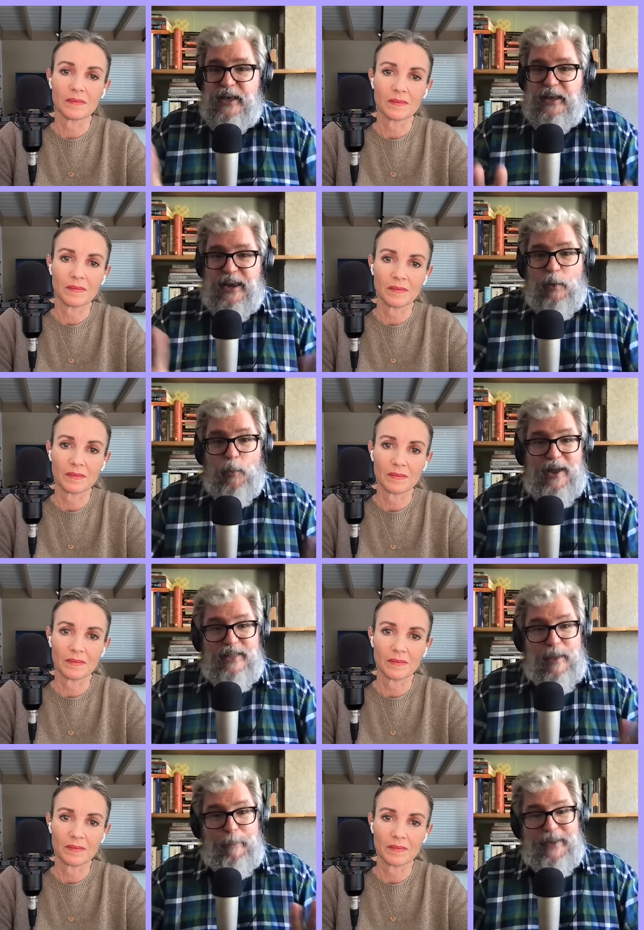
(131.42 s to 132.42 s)
Speaker 1: in a way
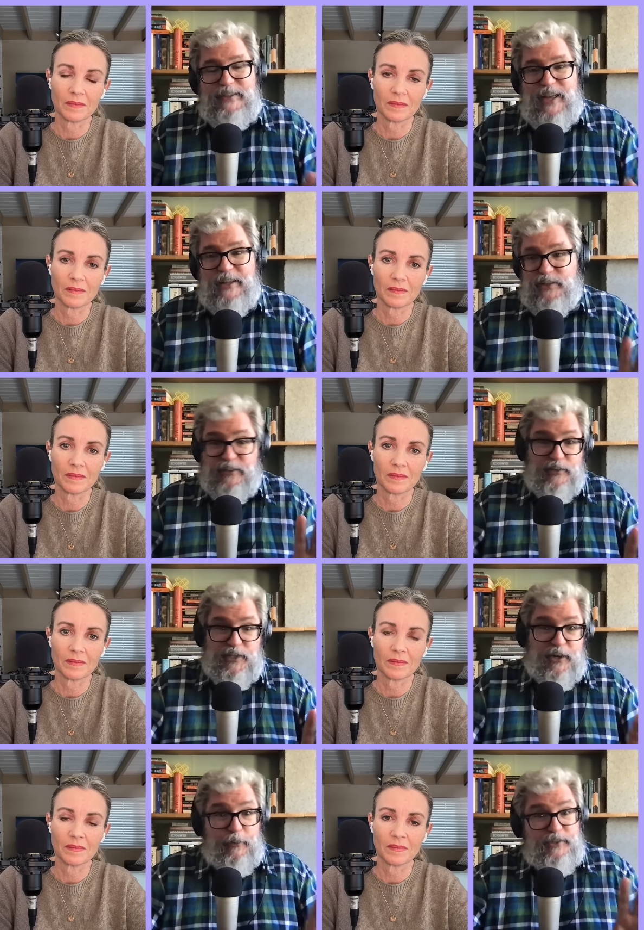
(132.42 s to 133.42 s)
that makes sense. Like, the
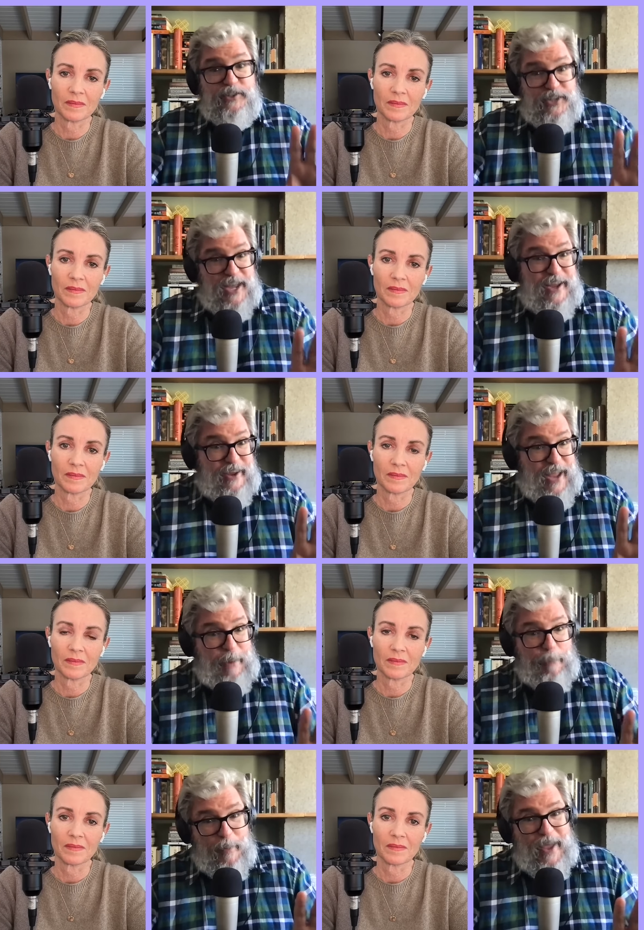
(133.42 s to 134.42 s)
terrorists take a
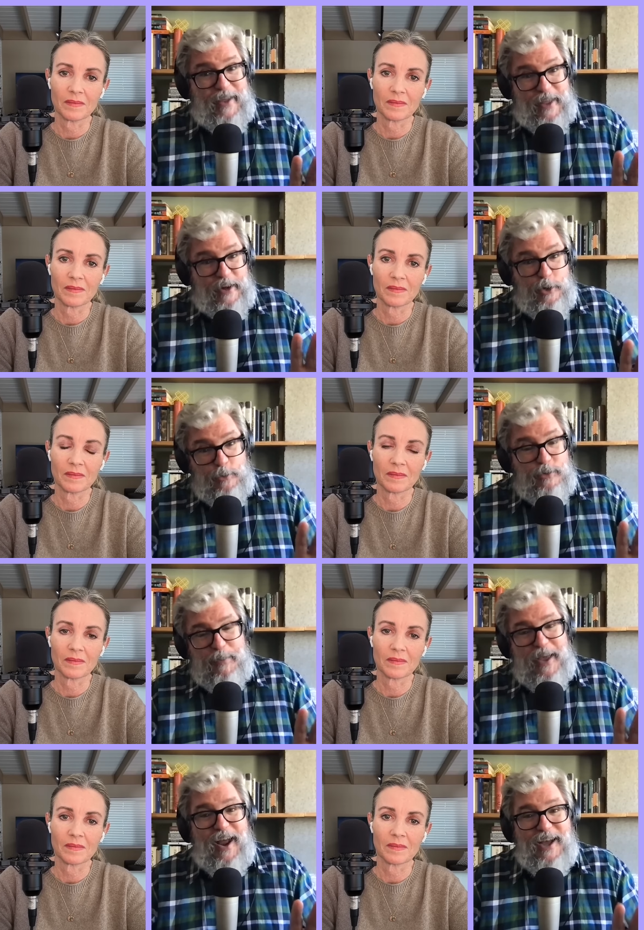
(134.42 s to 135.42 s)
cameraman and a
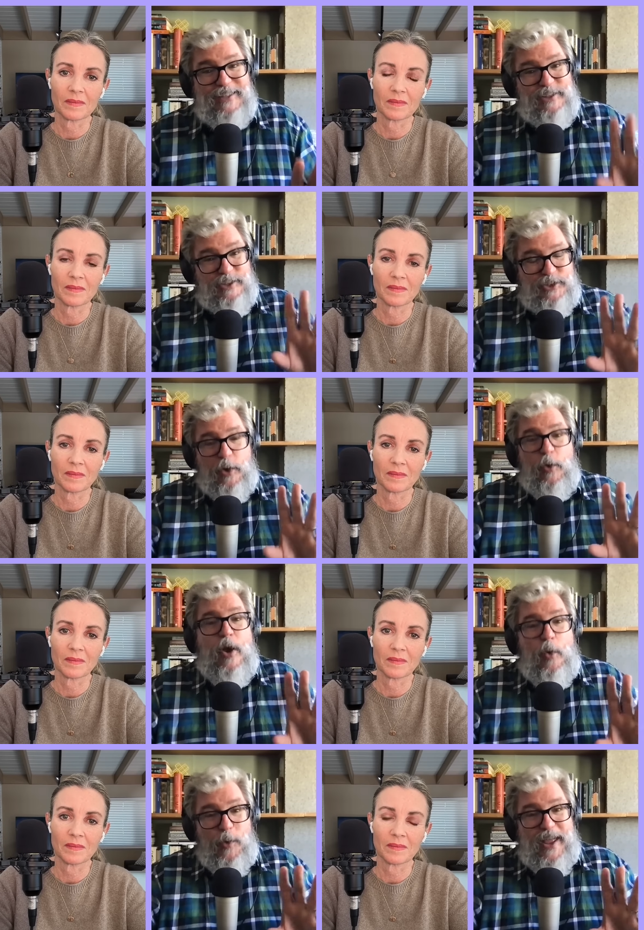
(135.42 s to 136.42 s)
newsman hostage, so
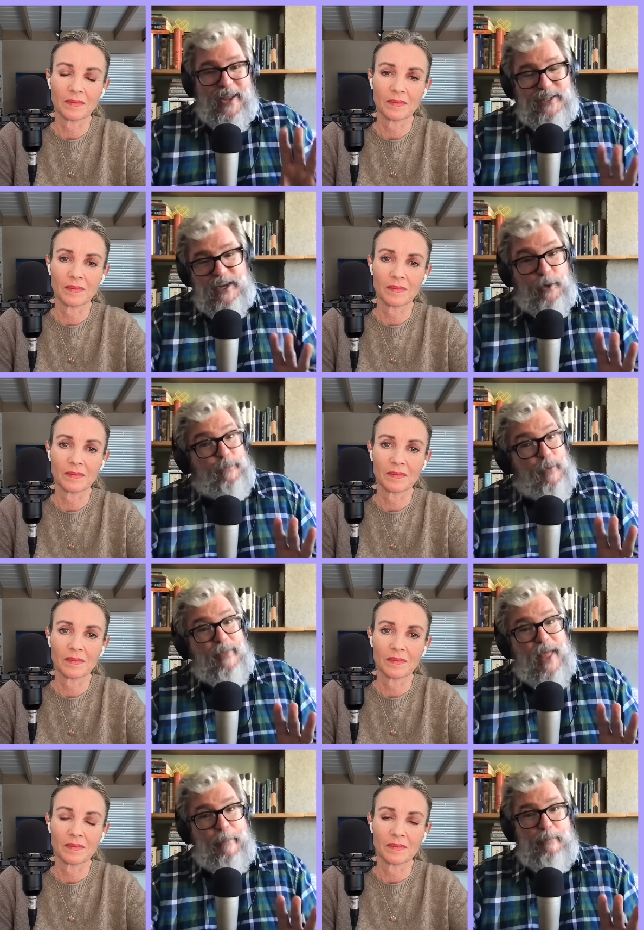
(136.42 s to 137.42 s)
we get to hear from
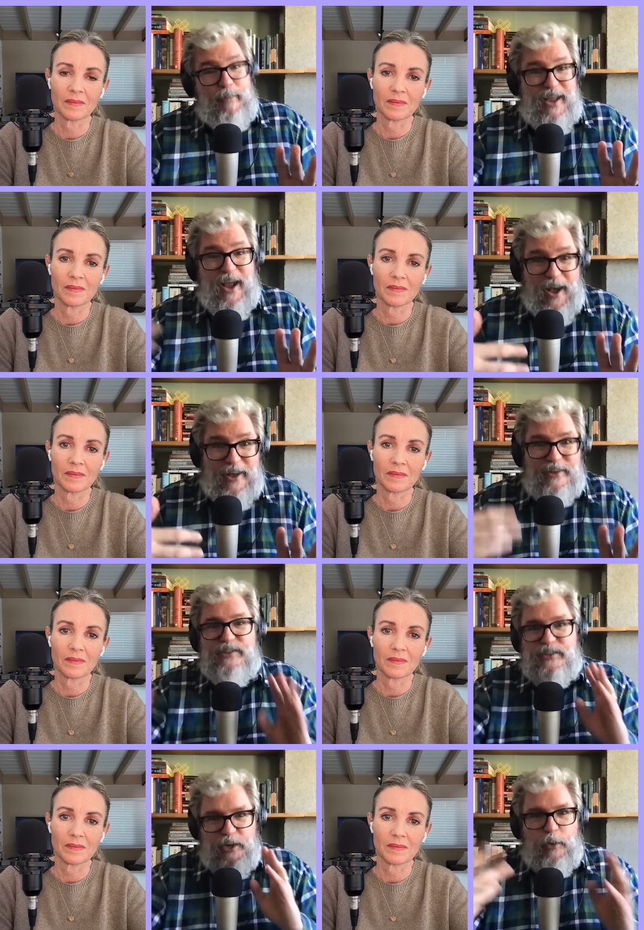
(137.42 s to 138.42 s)
them
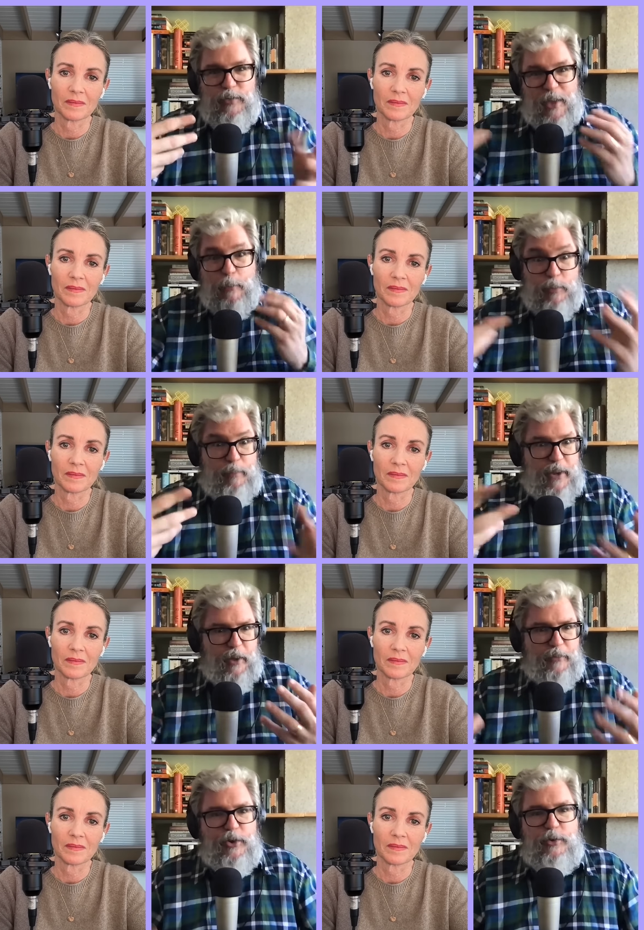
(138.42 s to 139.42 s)
because, you know, they would be
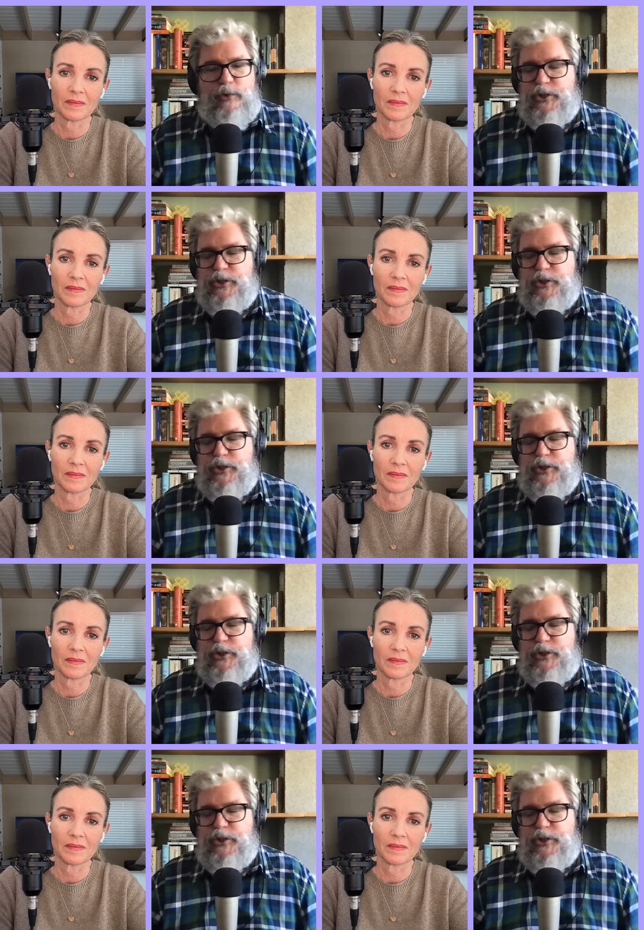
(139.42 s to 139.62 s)
on the news